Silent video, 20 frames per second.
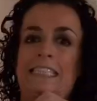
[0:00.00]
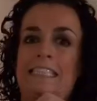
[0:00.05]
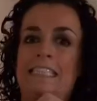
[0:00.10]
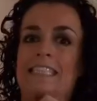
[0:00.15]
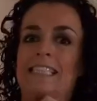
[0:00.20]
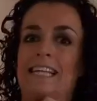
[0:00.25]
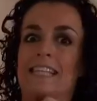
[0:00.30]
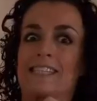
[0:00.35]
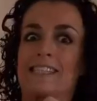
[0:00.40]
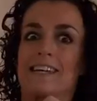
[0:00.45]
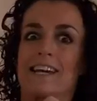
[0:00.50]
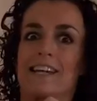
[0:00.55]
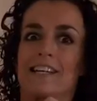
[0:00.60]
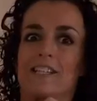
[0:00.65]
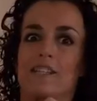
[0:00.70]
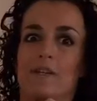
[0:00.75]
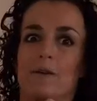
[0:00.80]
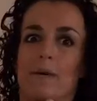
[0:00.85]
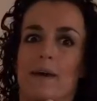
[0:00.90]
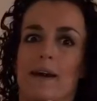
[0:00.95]
let's get
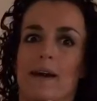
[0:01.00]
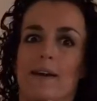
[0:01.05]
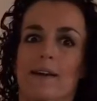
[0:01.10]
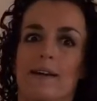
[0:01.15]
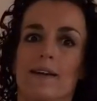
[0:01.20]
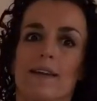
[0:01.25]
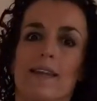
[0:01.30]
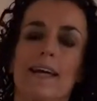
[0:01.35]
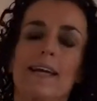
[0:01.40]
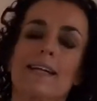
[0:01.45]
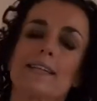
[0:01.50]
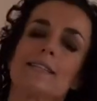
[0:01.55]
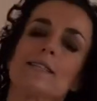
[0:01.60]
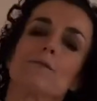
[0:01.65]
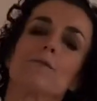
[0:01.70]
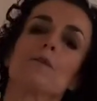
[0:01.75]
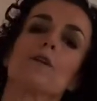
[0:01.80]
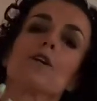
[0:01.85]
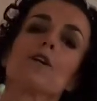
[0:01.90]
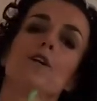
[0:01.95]
into it. Like I do
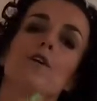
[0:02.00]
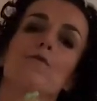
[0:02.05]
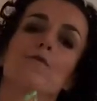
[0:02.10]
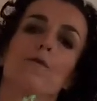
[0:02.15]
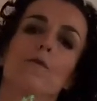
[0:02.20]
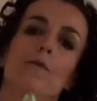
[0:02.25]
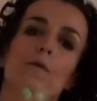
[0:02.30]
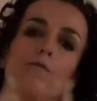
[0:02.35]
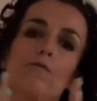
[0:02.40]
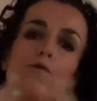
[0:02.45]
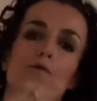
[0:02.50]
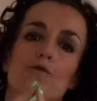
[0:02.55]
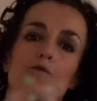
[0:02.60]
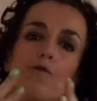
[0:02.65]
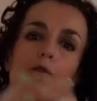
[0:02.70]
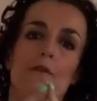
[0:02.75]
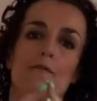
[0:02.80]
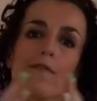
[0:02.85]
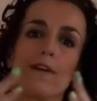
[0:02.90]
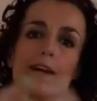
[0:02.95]
with the glute, I'll run
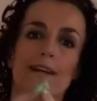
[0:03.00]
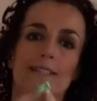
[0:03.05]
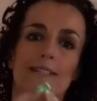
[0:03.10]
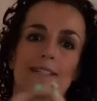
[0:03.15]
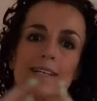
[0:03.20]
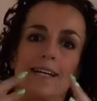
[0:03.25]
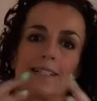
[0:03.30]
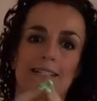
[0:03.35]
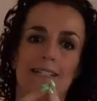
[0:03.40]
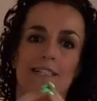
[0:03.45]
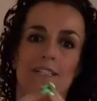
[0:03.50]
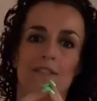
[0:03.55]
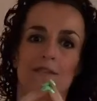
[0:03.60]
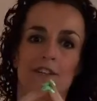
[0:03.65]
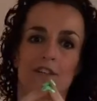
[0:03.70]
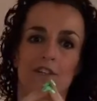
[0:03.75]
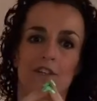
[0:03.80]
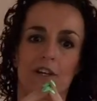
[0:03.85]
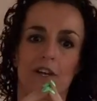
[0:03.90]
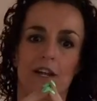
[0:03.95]
through every exercise
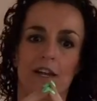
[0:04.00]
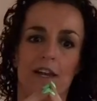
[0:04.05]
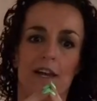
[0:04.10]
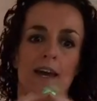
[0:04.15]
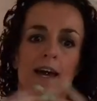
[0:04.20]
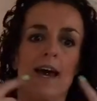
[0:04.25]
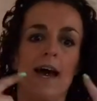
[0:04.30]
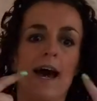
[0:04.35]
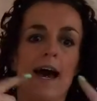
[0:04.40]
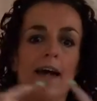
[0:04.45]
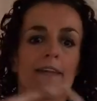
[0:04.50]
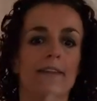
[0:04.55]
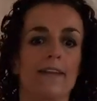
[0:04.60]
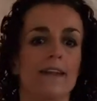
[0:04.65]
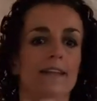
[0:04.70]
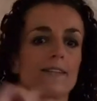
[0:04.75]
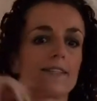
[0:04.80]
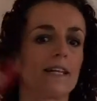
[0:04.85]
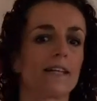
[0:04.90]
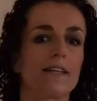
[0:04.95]
individually, and then
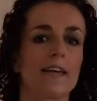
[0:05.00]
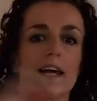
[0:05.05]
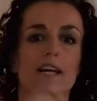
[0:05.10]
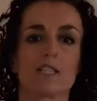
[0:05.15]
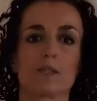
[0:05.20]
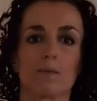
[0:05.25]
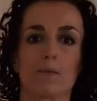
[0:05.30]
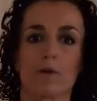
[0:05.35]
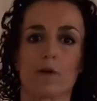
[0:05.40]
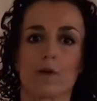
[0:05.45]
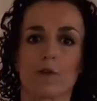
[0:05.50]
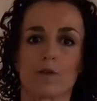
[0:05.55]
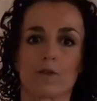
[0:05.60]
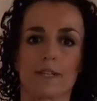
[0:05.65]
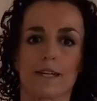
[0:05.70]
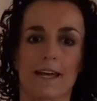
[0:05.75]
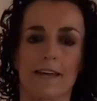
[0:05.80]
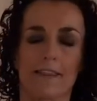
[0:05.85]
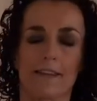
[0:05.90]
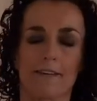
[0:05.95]
I'll tell you how to put it all
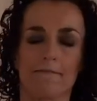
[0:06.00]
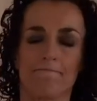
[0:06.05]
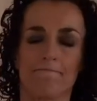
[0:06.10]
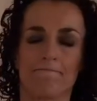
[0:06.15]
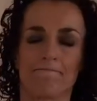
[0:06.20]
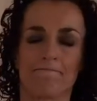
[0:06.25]
together. So,